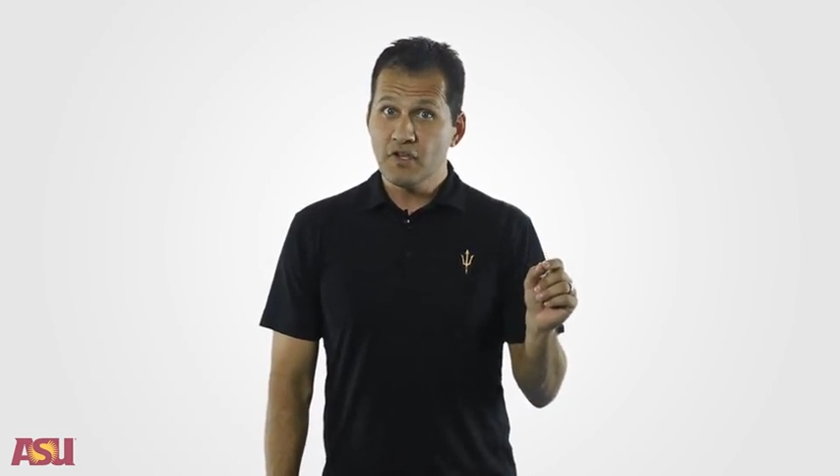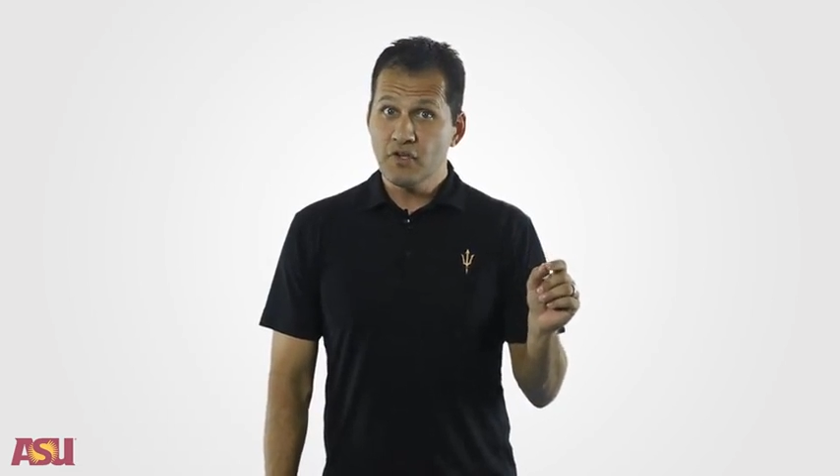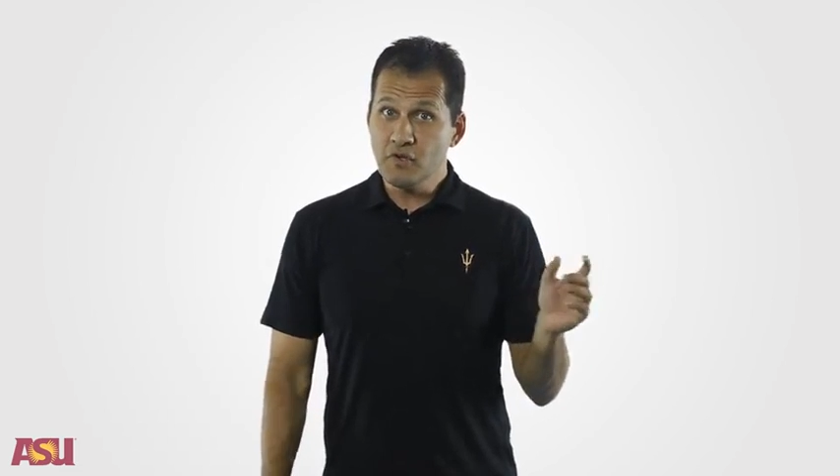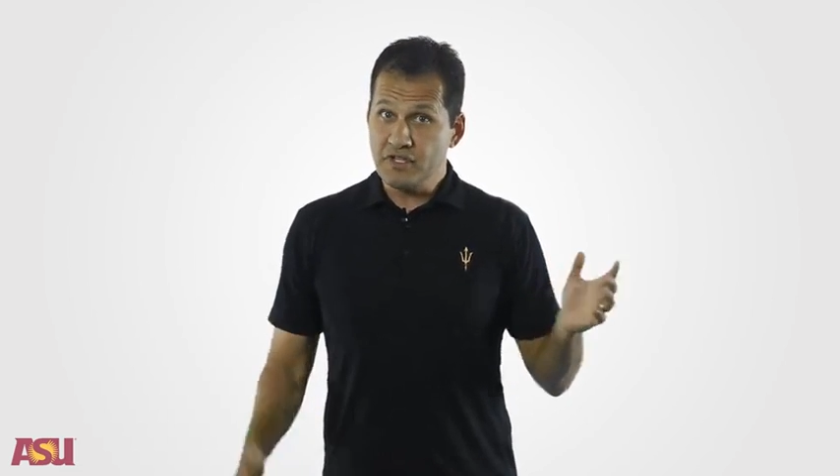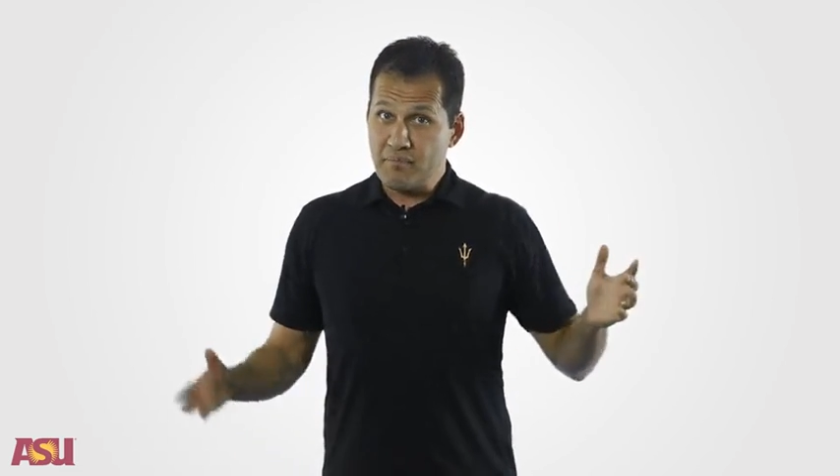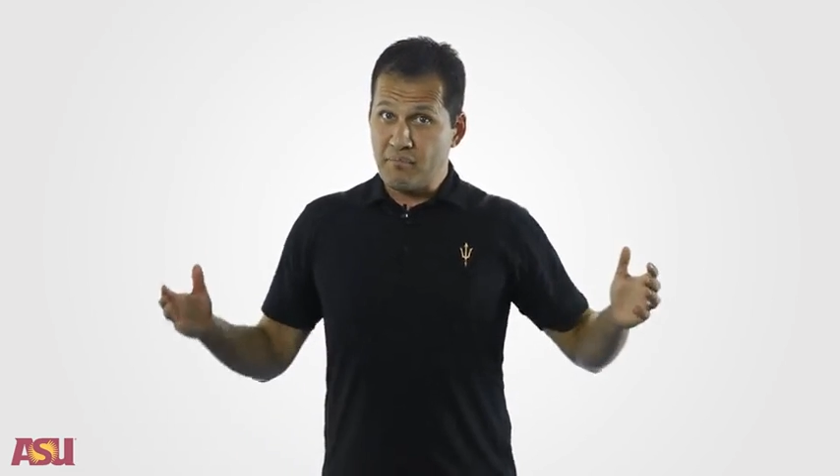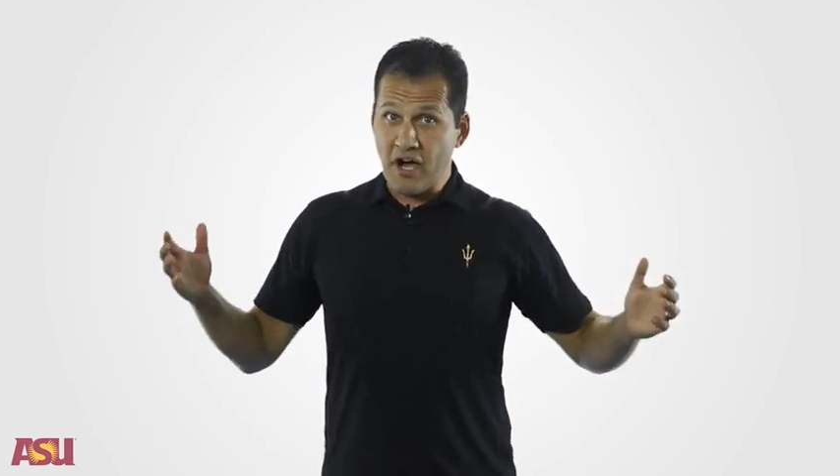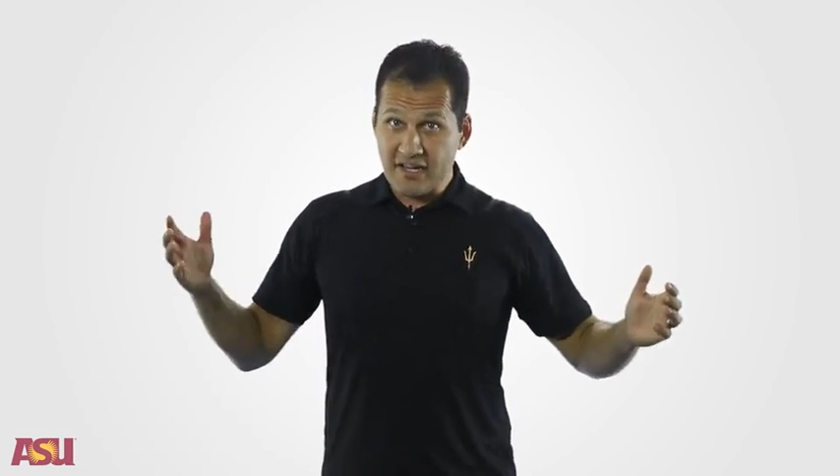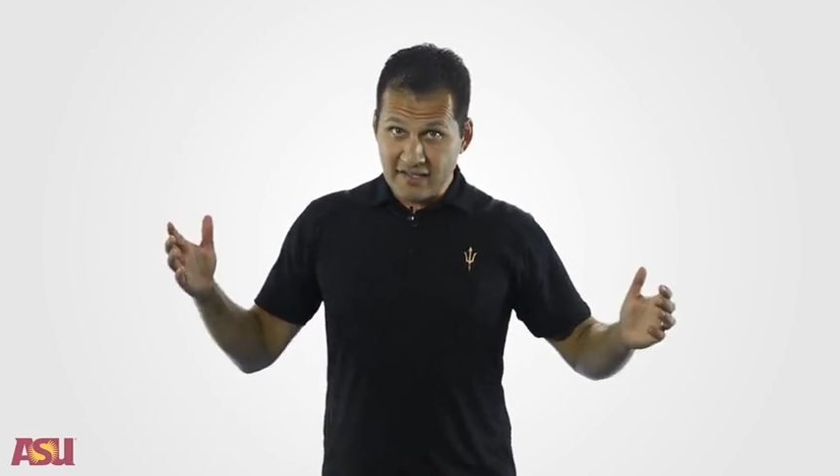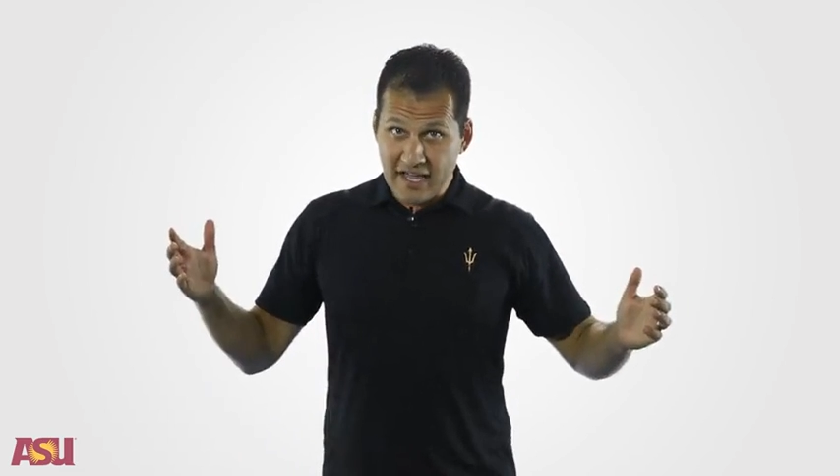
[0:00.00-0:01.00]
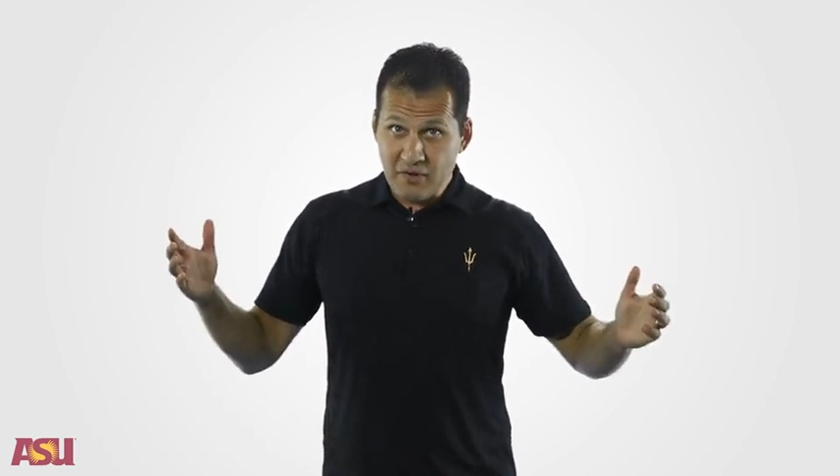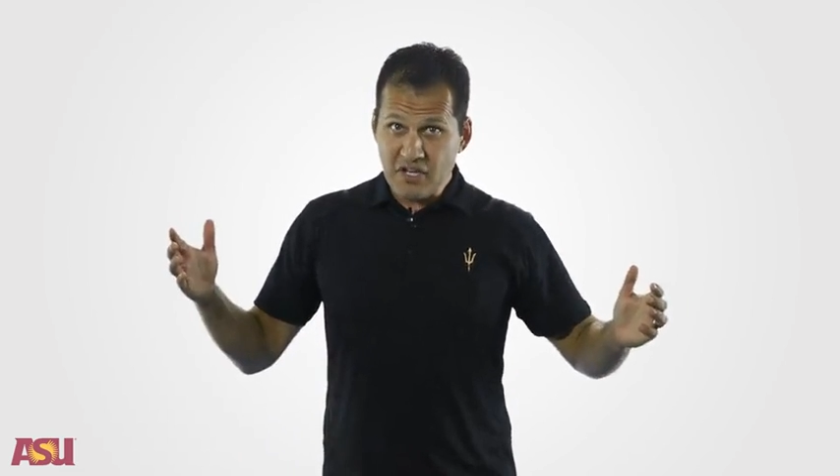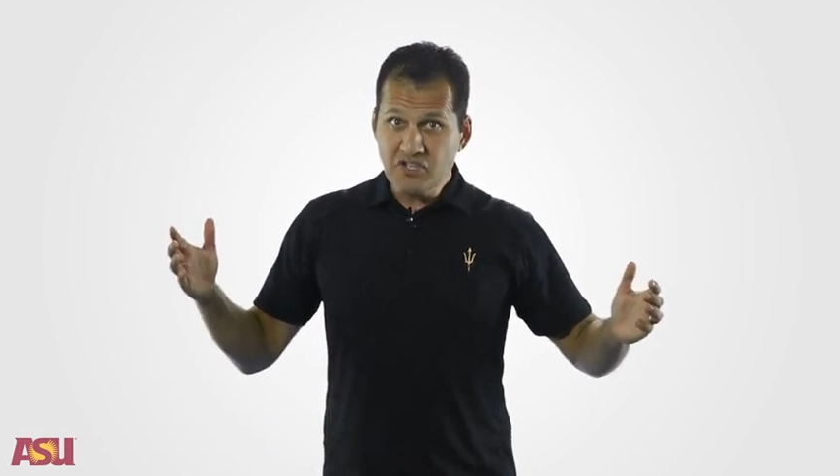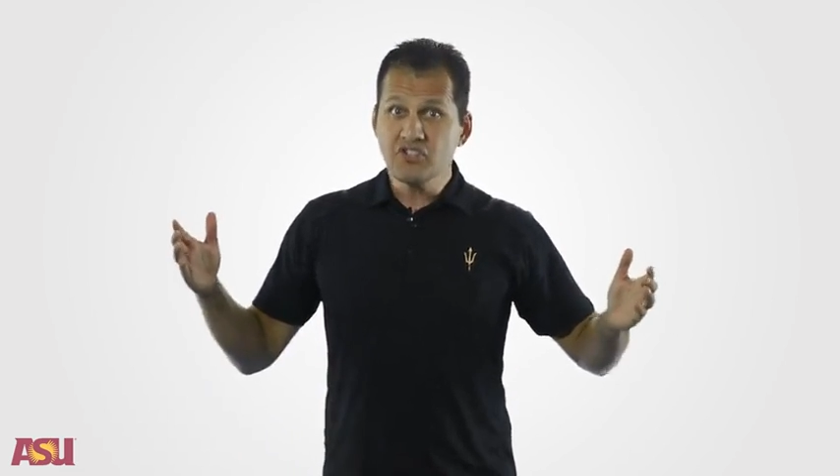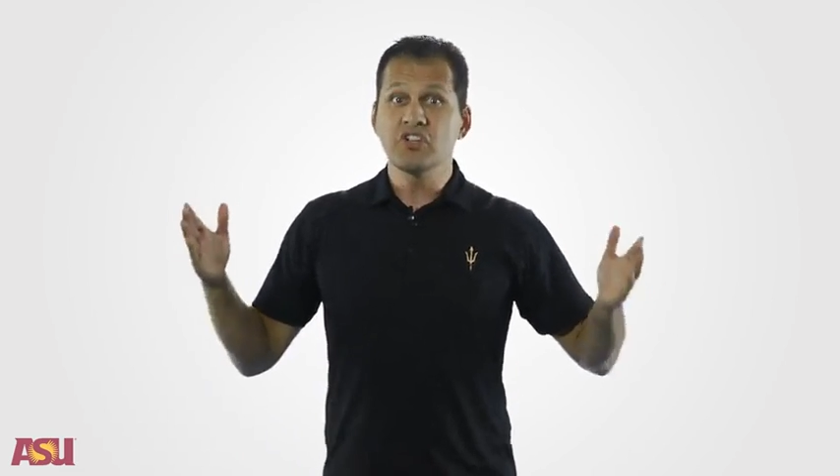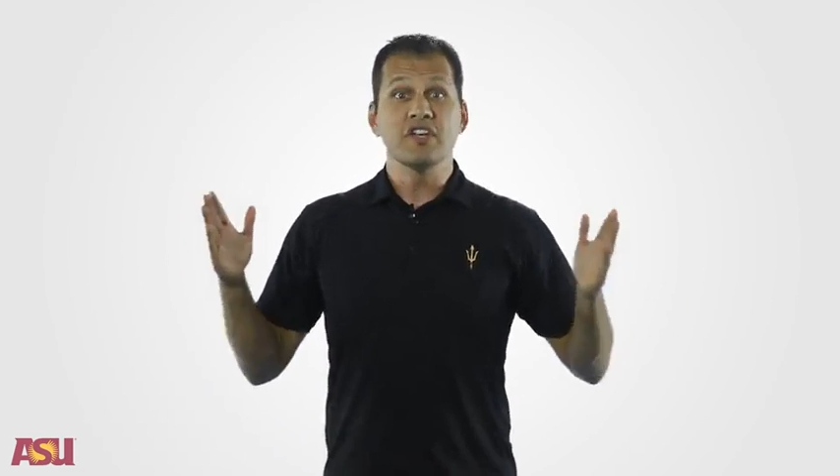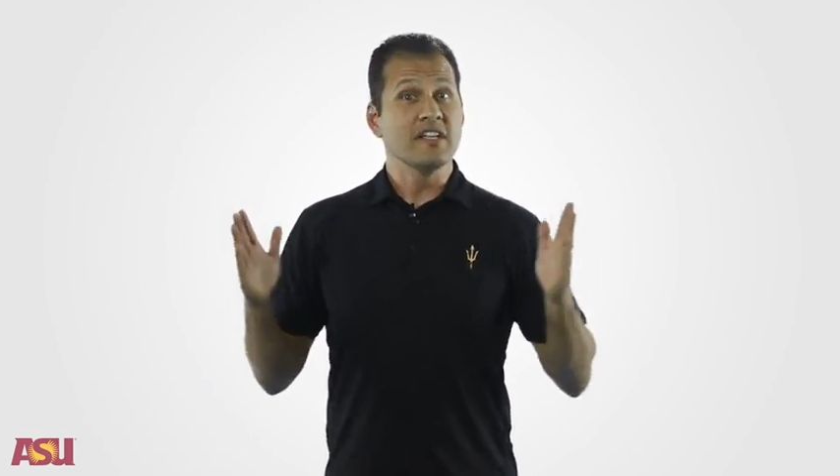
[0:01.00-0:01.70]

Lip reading: using body language,